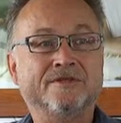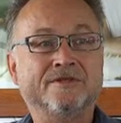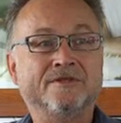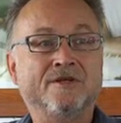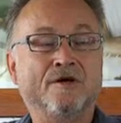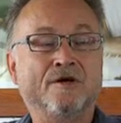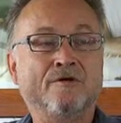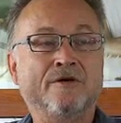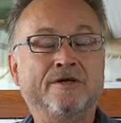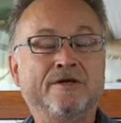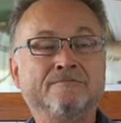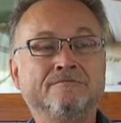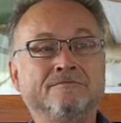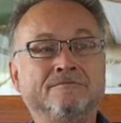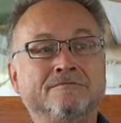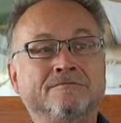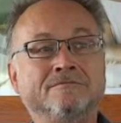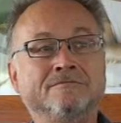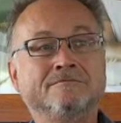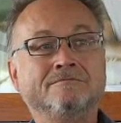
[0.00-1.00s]
And now I'm
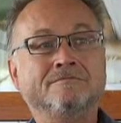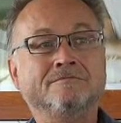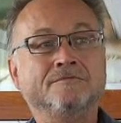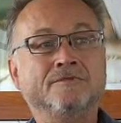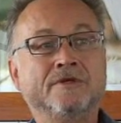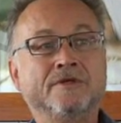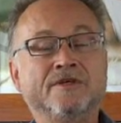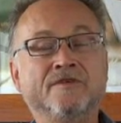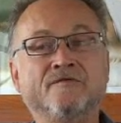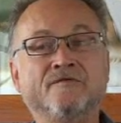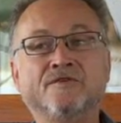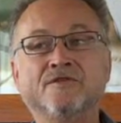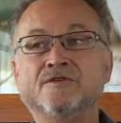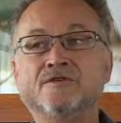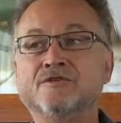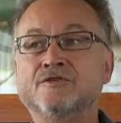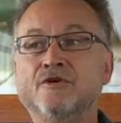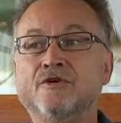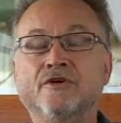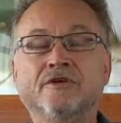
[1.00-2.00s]
even
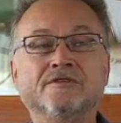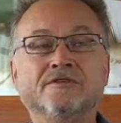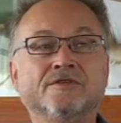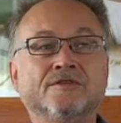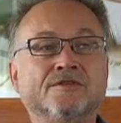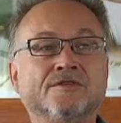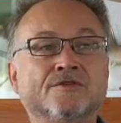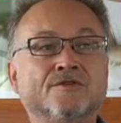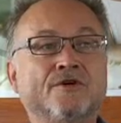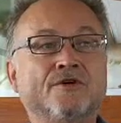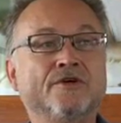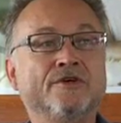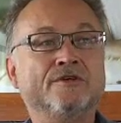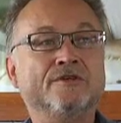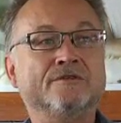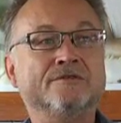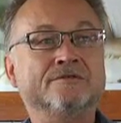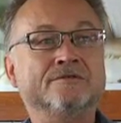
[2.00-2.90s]
destroying the destroying.